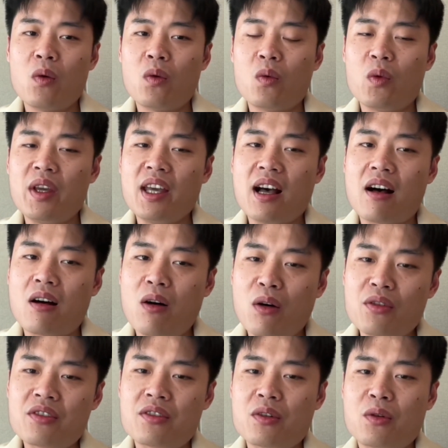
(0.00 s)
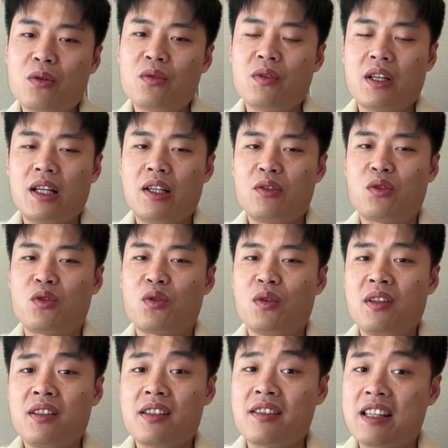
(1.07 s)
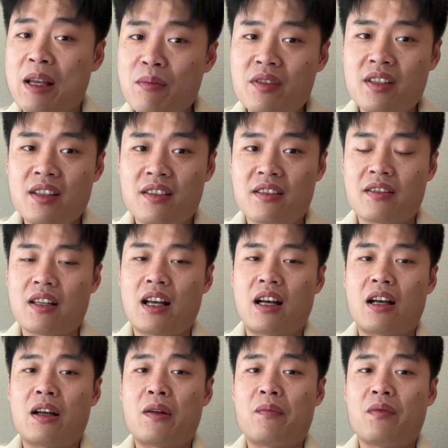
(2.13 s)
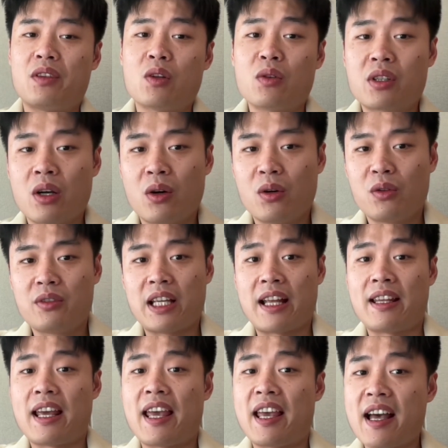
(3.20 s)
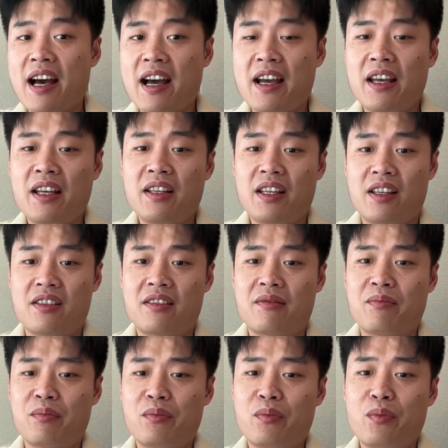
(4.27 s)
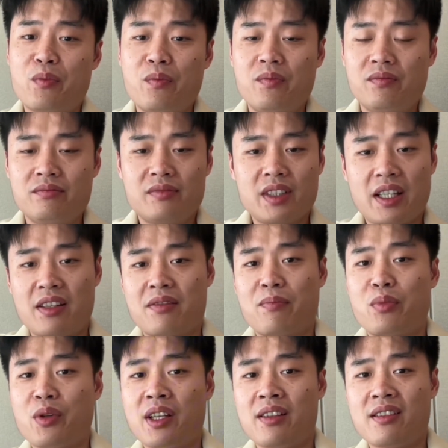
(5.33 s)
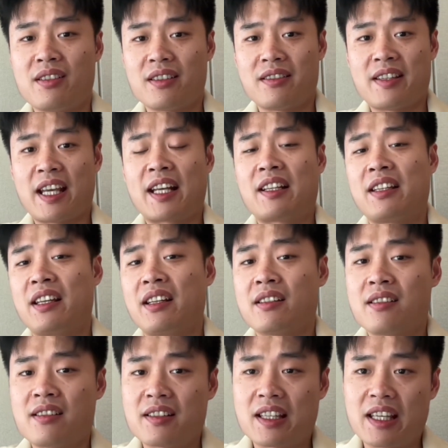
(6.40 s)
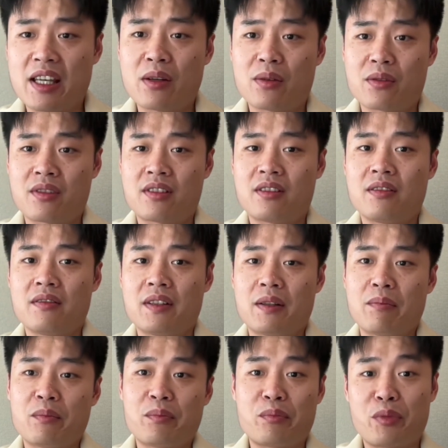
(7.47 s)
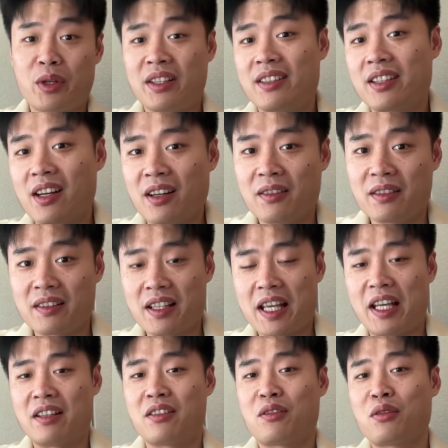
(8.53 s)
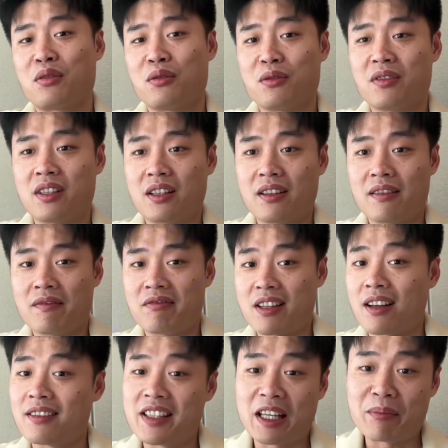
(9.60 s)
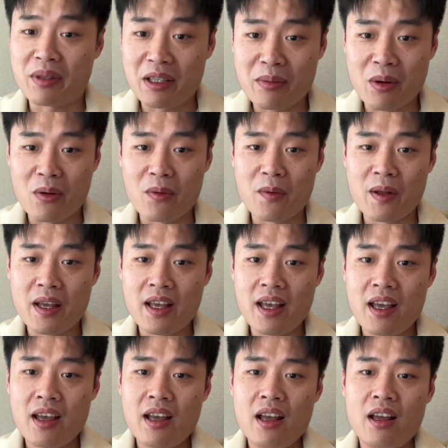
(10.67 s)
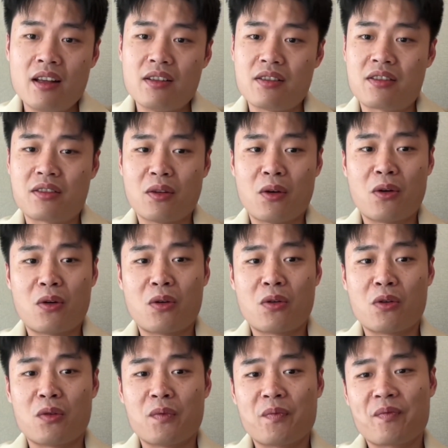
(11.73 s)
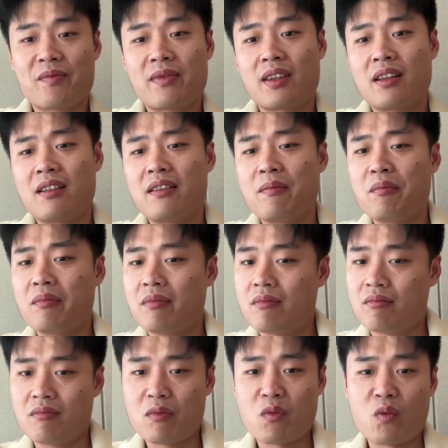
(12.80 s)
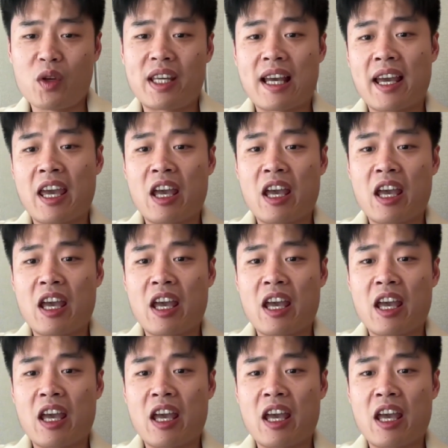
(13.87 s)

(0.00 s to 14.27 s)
we are also doing the same things. No code and AI is bring the technical skills, bring down it to the non-tech people. So we can